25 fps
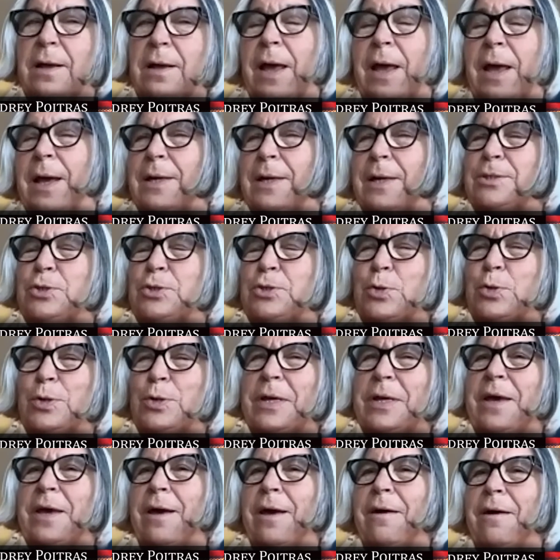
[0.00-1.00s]
certainly
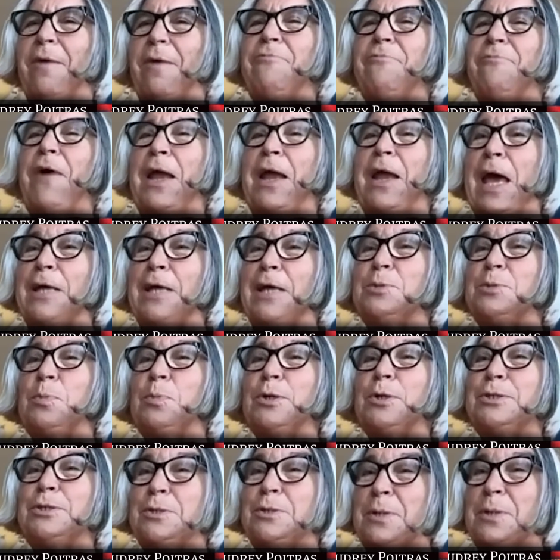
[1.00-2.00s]
a finance
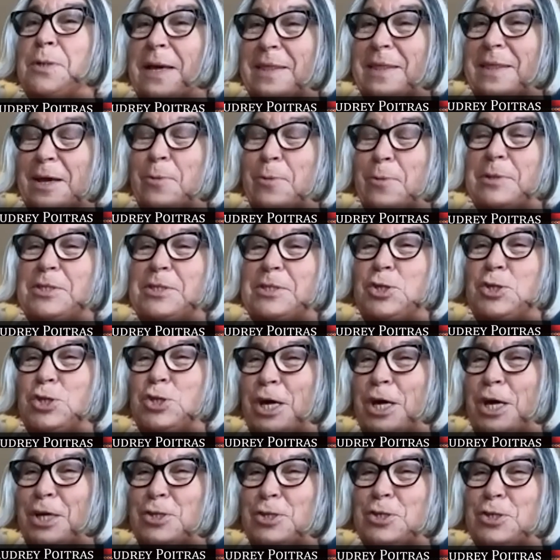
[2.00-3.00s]
person, I think was a
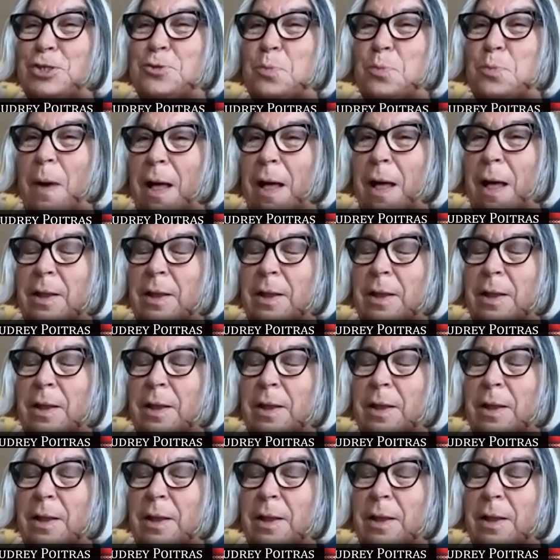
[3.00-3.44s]
change as well.